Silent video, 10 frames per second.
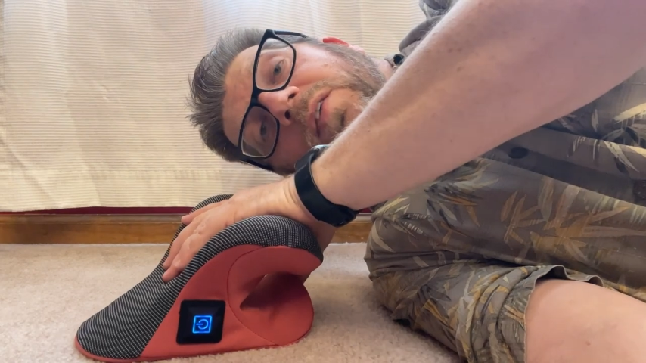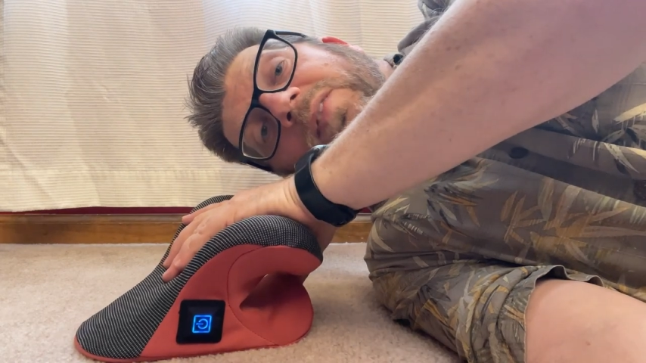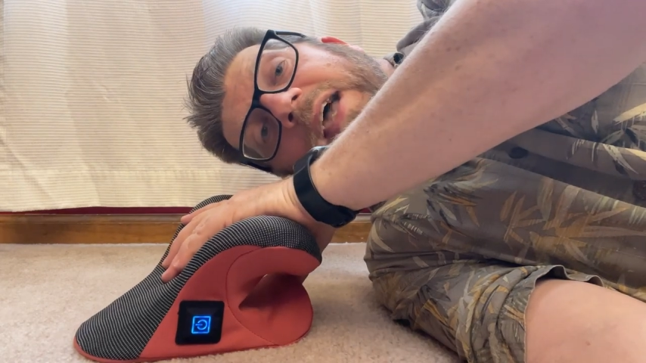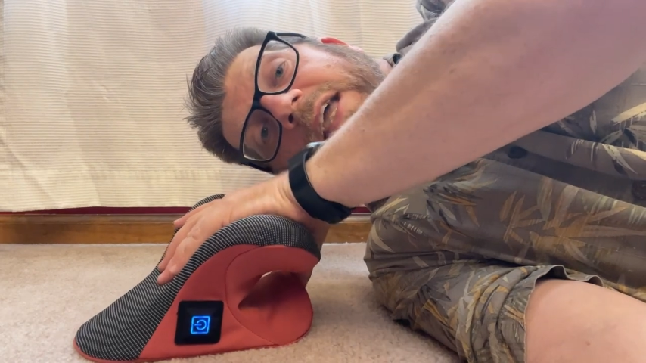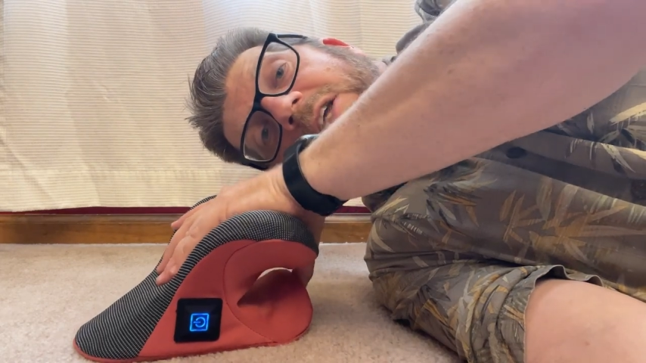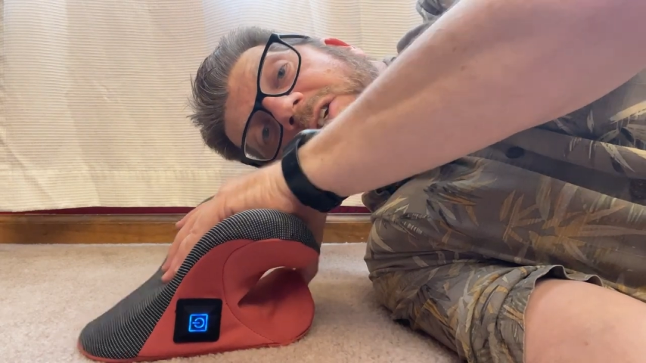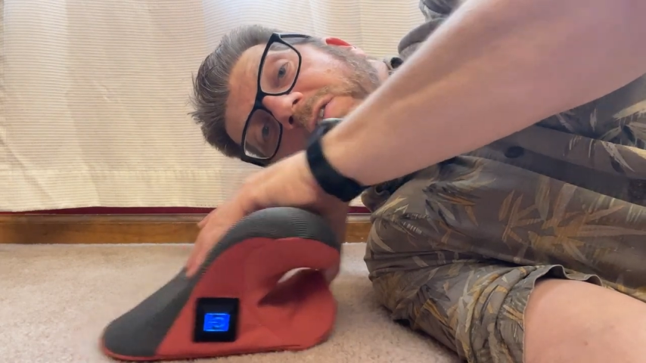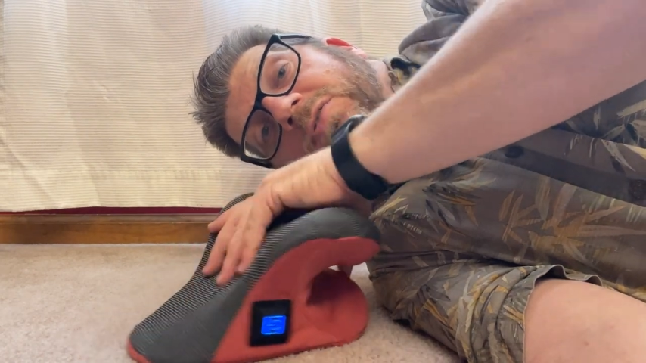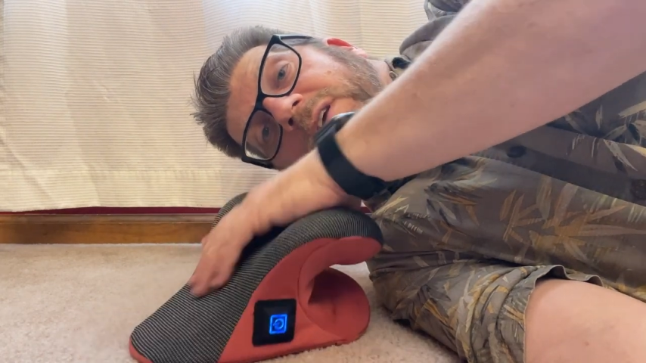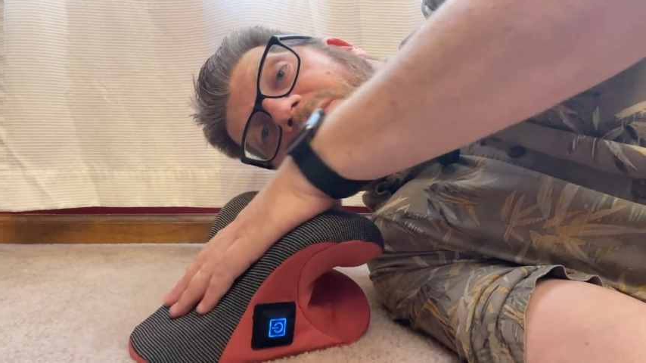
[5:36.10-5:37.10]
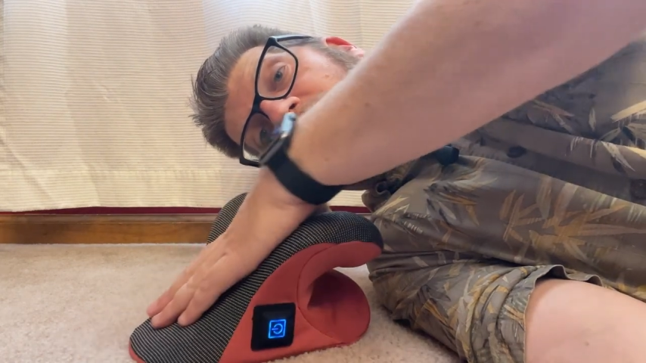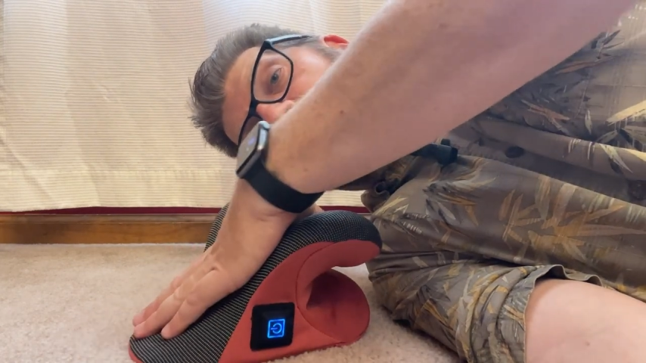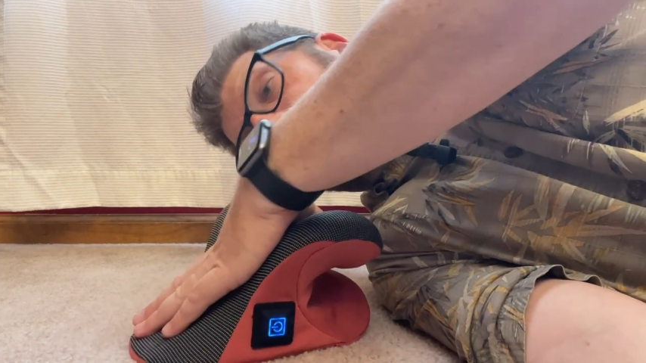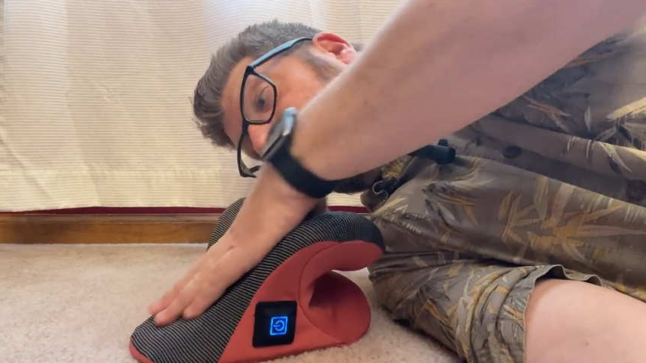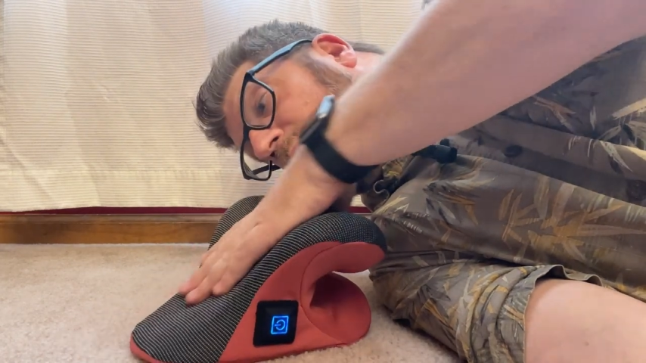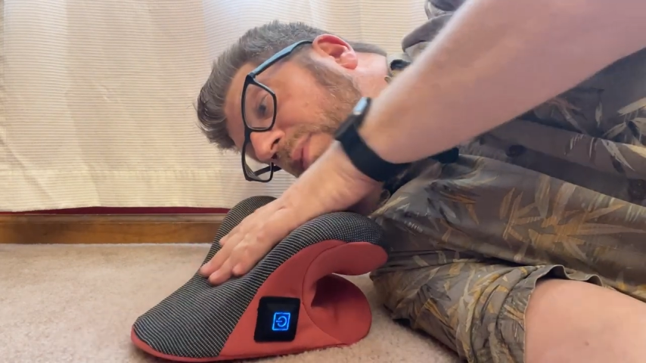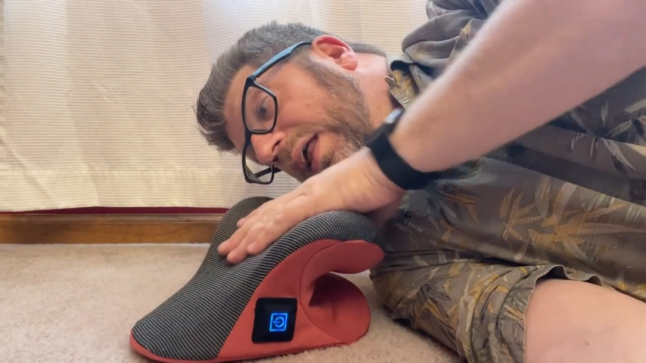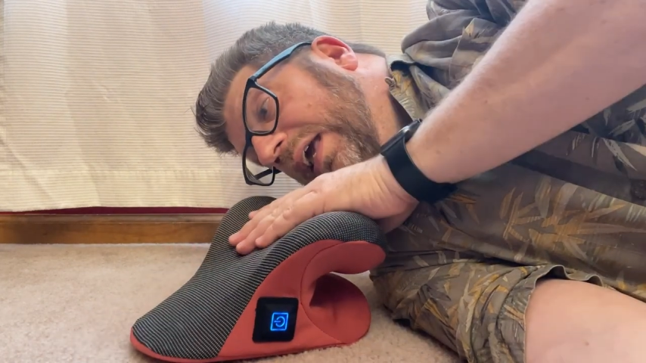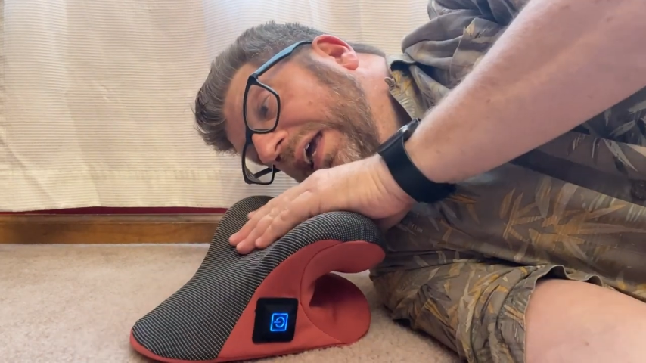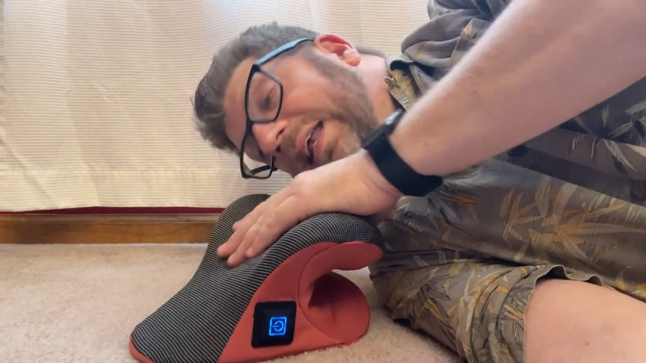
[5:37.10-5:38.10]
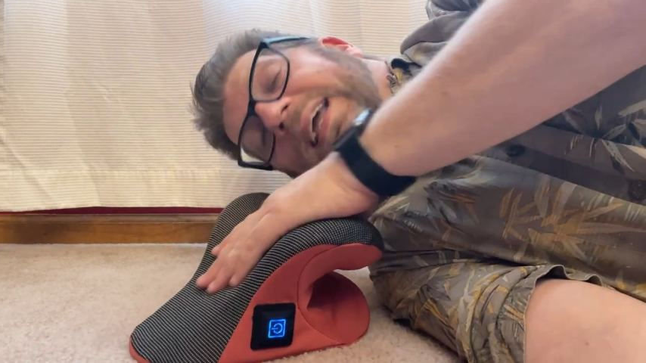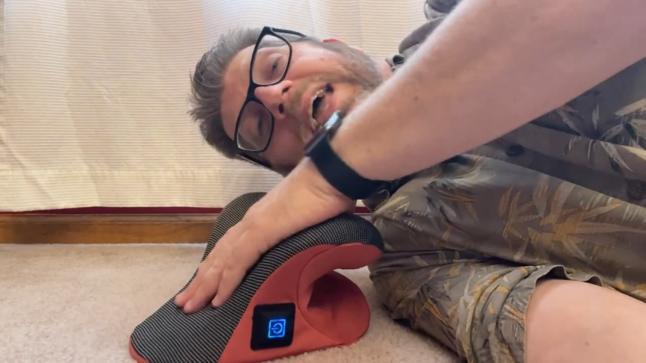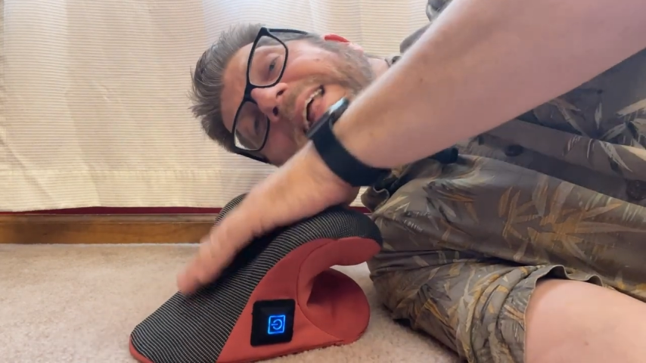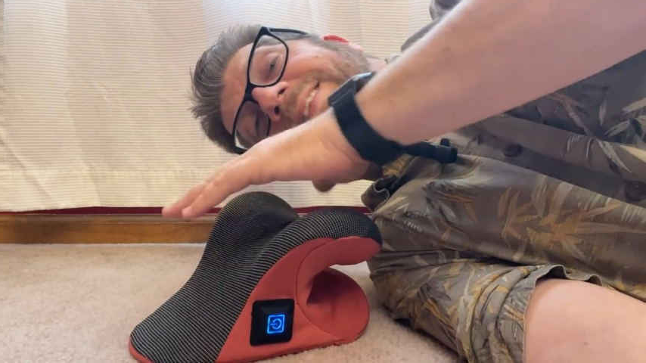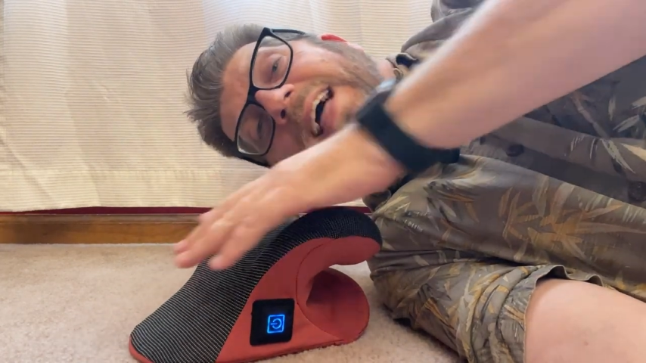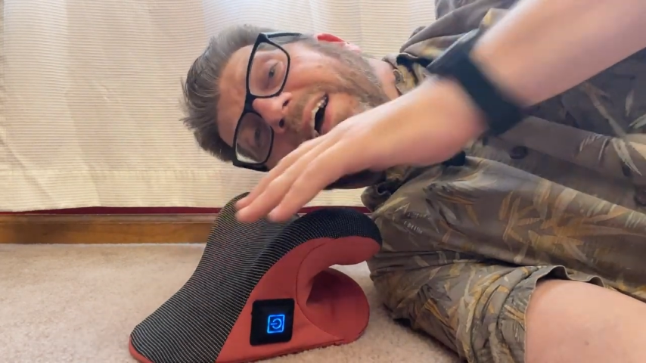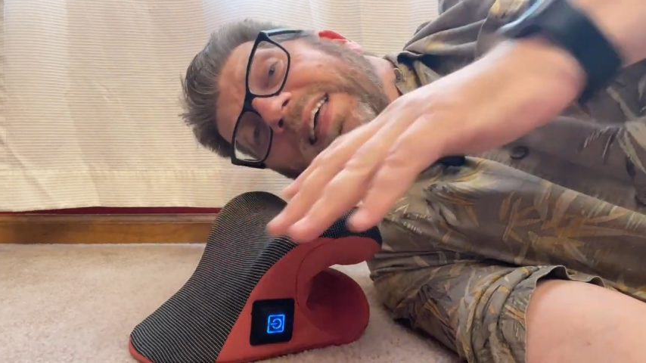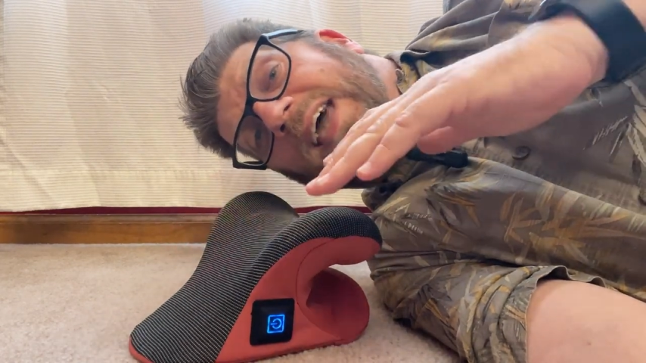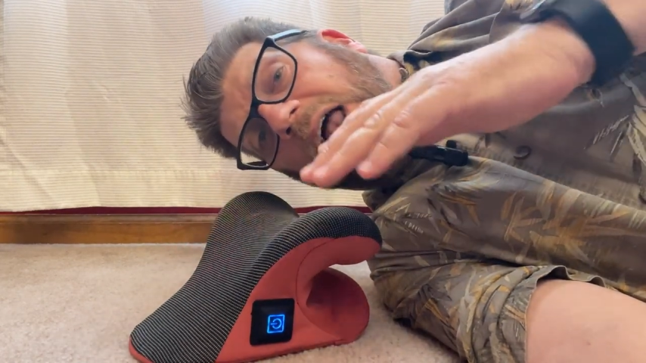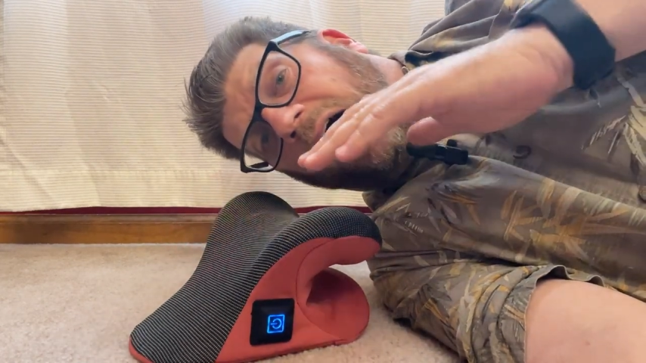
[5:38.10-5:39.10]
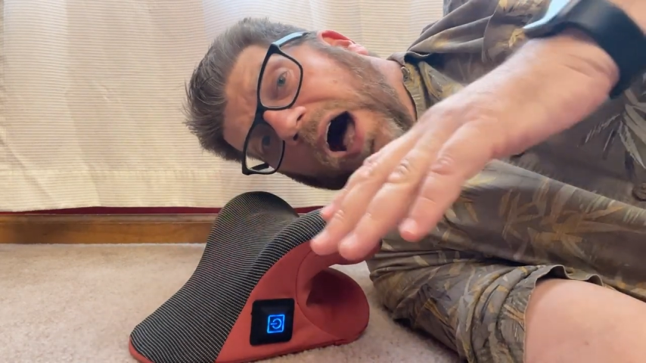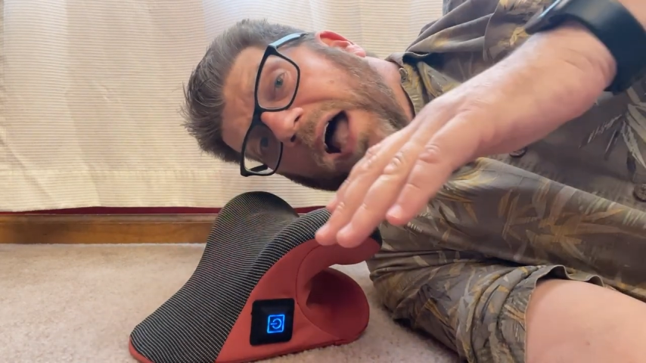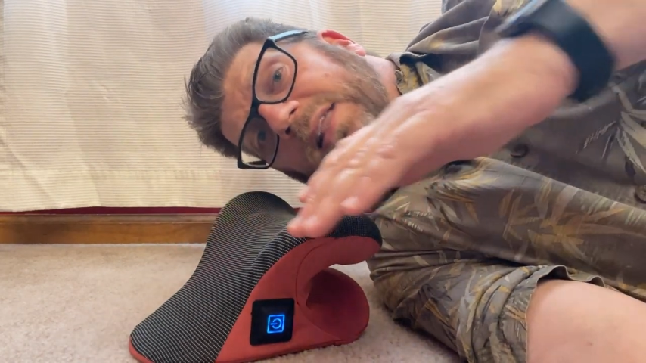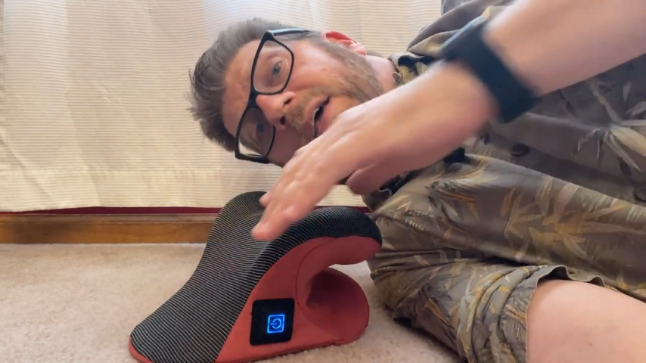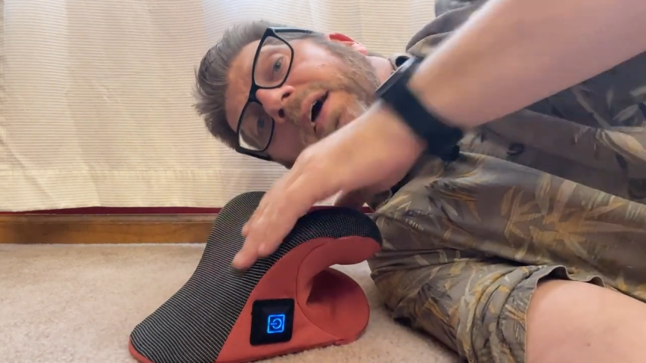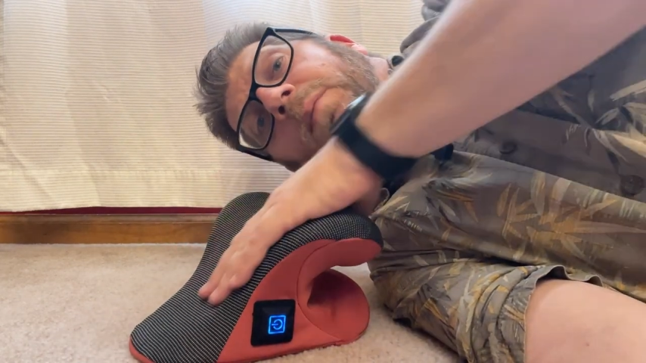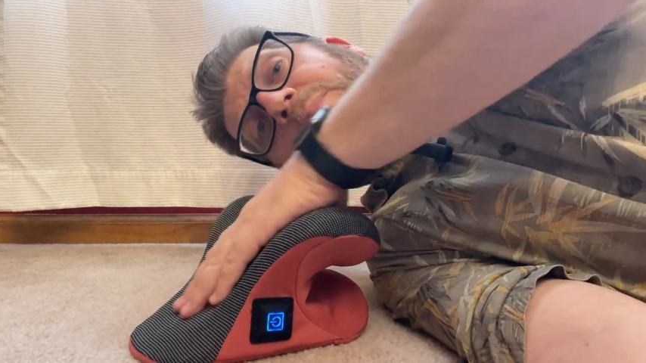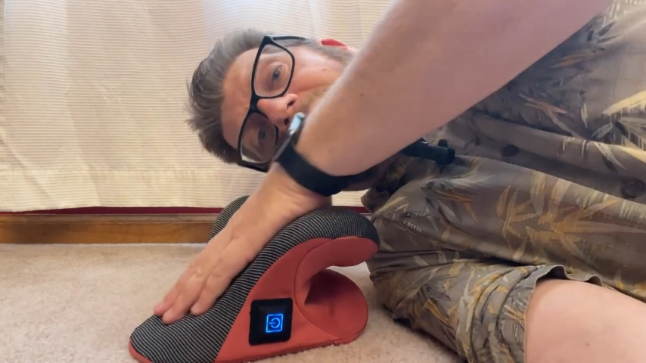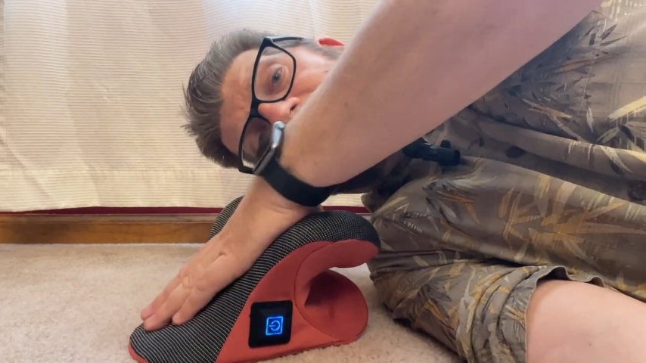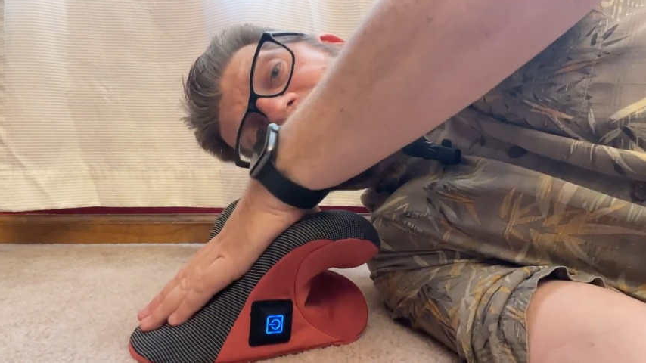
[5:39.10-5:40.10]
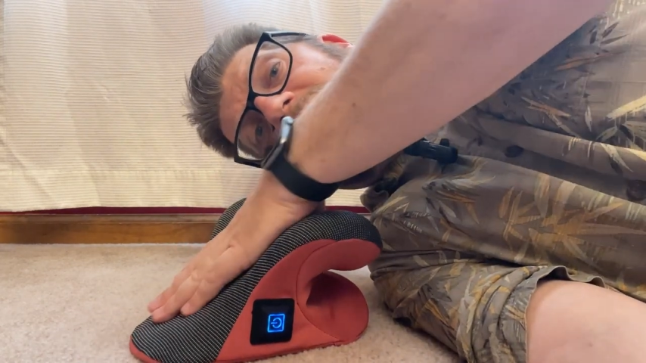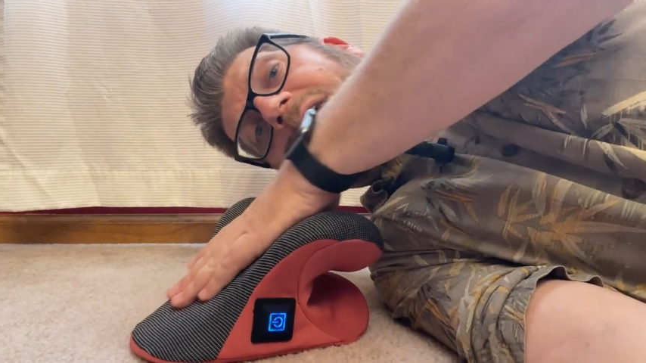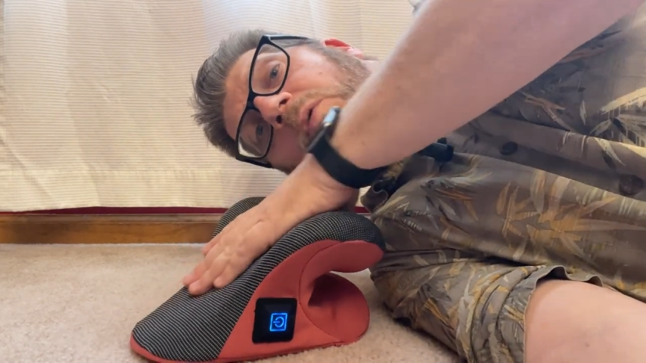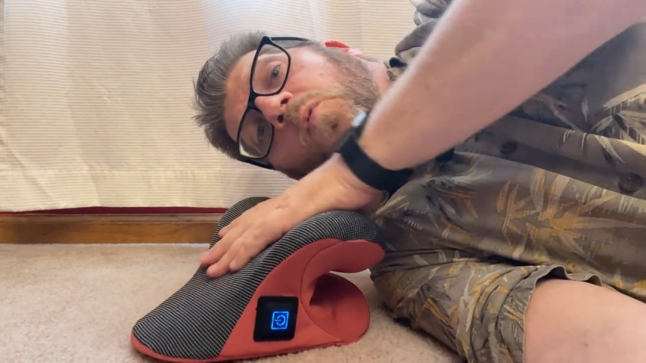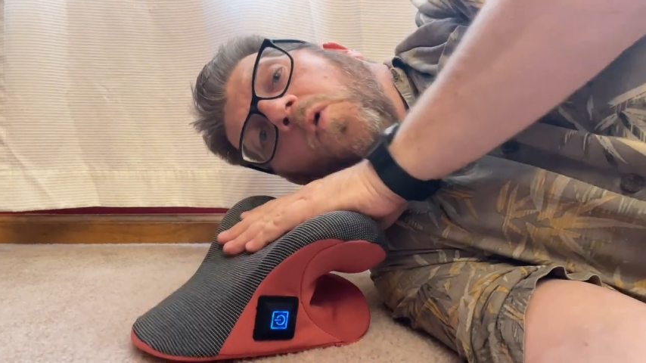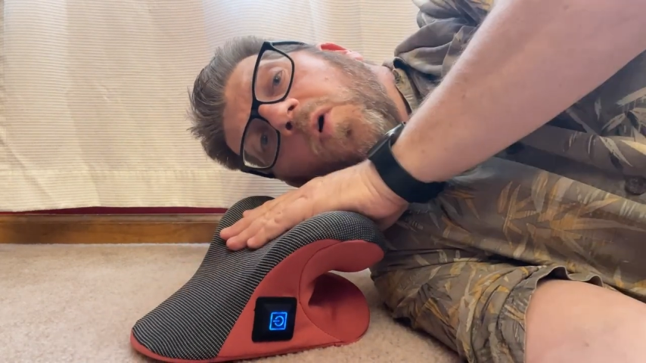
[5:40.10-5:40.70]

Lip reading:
No face is visible, so there are no lips to read.